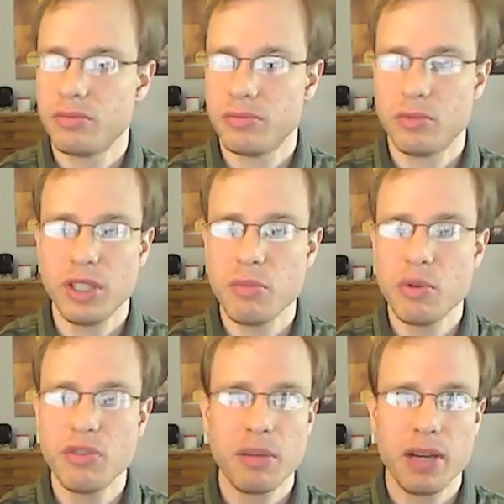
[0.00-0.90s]
really
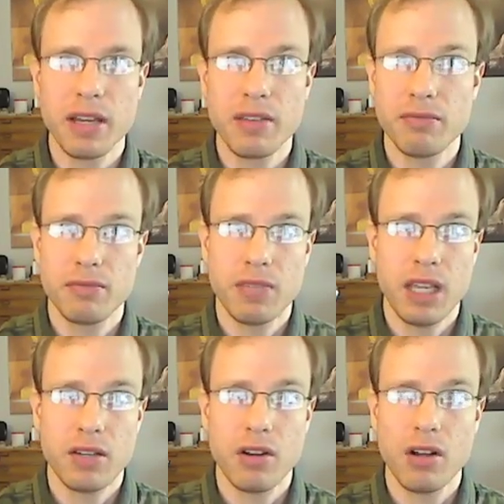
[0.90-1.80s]
moving my
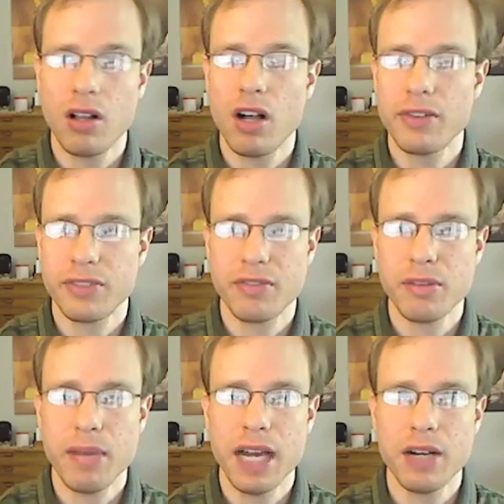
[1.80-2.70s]
hand at all off of the
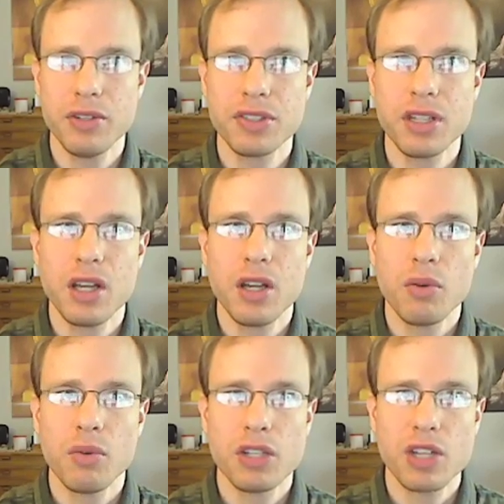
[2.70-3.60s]
mouse,
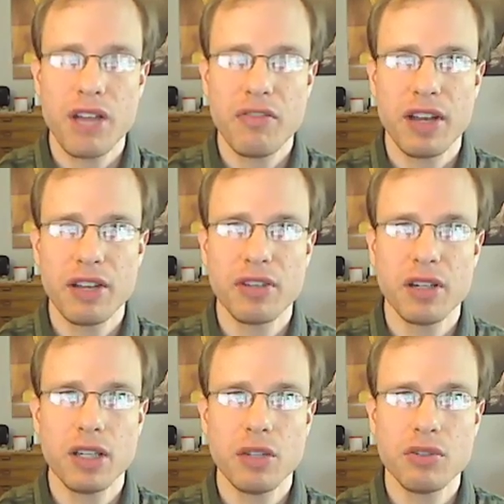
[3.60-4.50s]
which I find
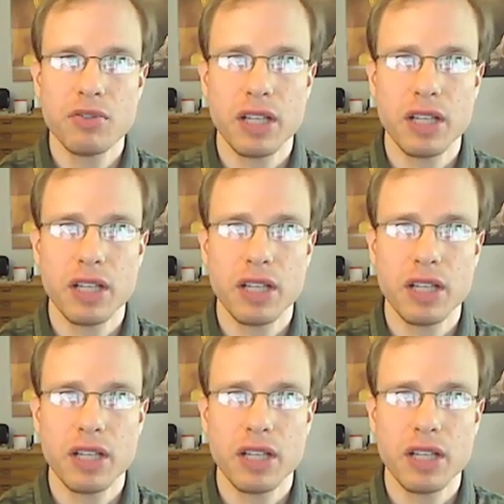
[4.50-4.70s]
very useful.